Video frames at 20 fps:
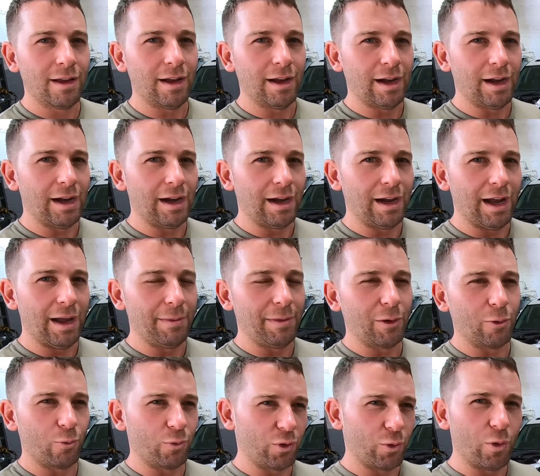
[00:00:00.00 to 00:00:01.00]

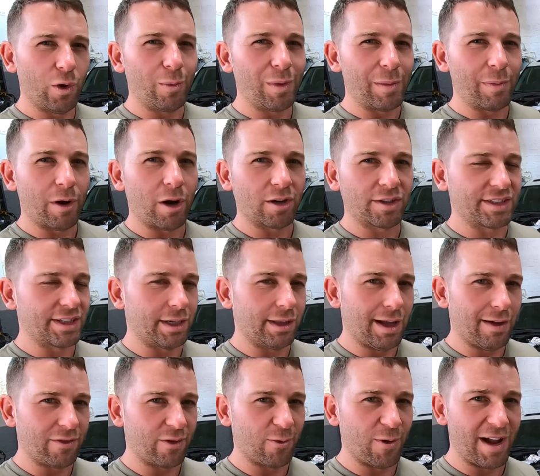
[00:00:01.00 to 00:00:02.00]
And there will be parts that
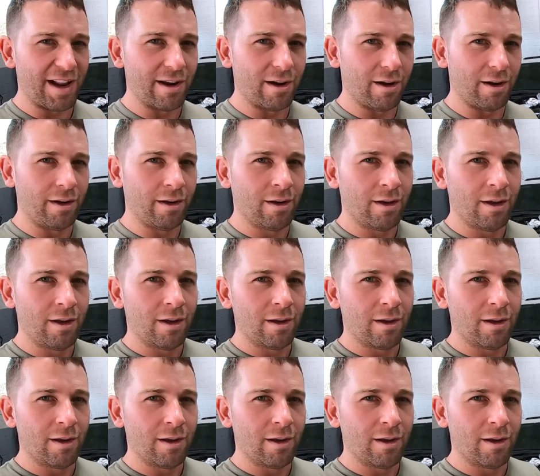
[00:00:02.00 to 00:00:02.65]
I'll have to wait on,